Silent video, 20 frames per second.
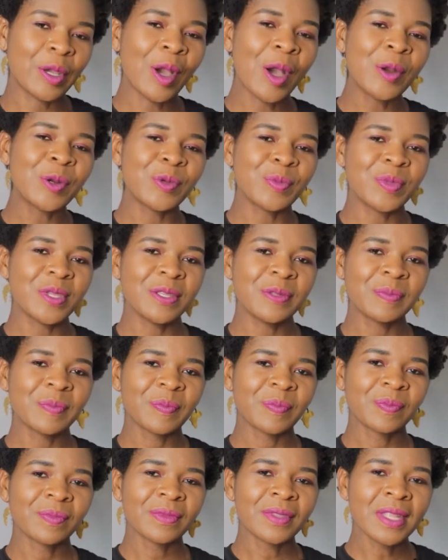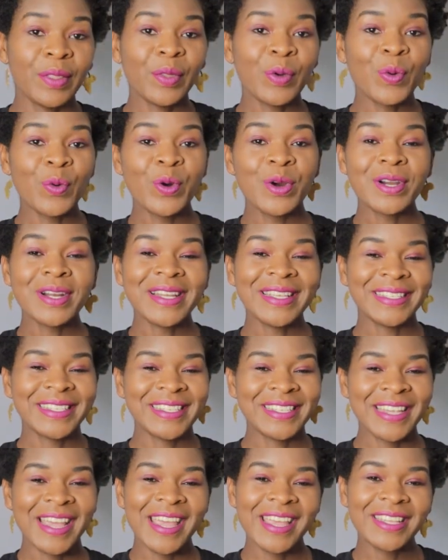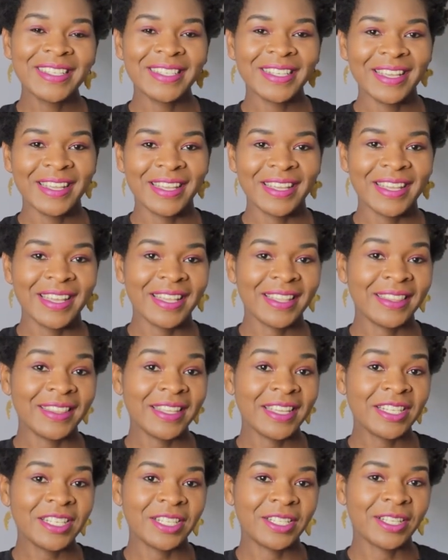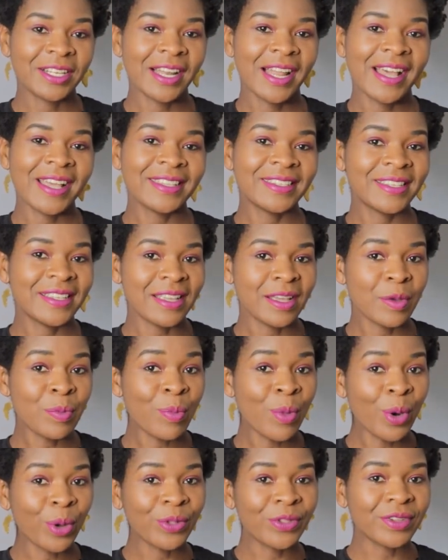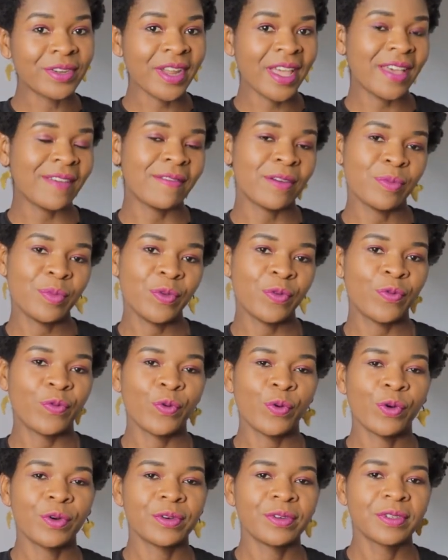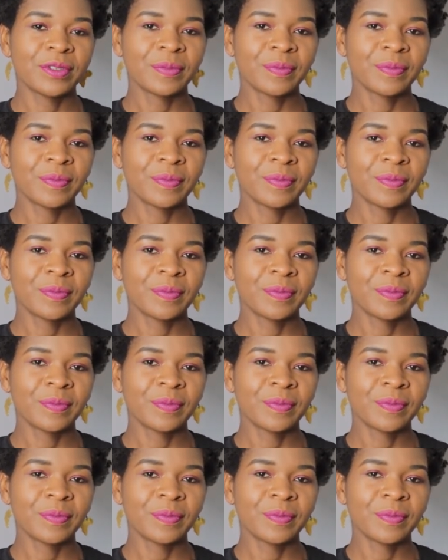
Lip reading: economy. The world is changing and digitalizing more than ever before,